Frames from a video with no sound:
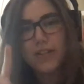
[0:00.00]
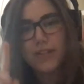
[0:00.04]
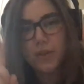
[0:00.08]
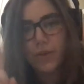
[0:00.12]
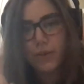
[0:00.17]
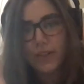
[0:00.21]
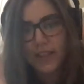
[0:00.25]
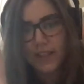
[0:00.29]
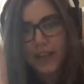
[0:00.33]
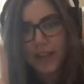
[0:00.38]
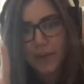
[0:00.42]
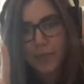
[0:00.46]

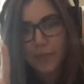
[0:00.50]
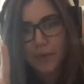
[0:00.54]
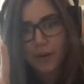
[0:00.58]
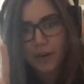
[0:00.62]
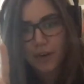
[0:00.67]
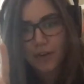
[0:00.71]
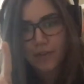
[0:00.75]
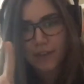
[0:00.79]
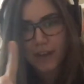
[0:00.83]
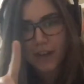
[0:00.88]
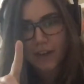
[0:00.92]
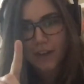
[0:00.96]
holding up her
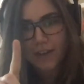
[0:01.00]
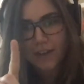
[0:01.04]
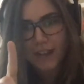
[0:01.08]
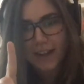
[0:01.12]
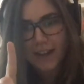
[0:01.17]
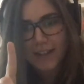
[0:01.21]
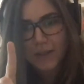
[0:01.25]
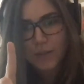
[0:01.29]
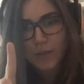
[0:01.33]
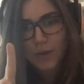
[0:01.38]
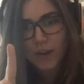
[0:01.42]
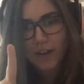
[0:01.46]
finger that
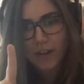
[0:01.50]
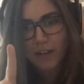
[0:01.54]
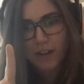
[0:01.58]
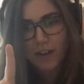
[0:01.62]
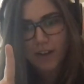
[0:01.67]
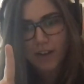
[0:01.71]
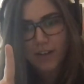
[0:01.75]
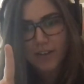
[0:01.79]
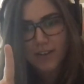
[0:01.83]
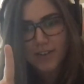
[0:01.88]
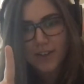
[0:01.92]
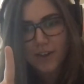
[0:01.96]
it's 1
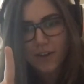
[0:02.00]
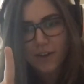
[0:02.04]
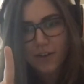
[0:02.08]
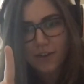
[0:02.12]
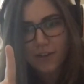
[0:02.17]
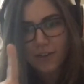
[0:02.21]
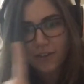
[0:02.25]
o'clock. So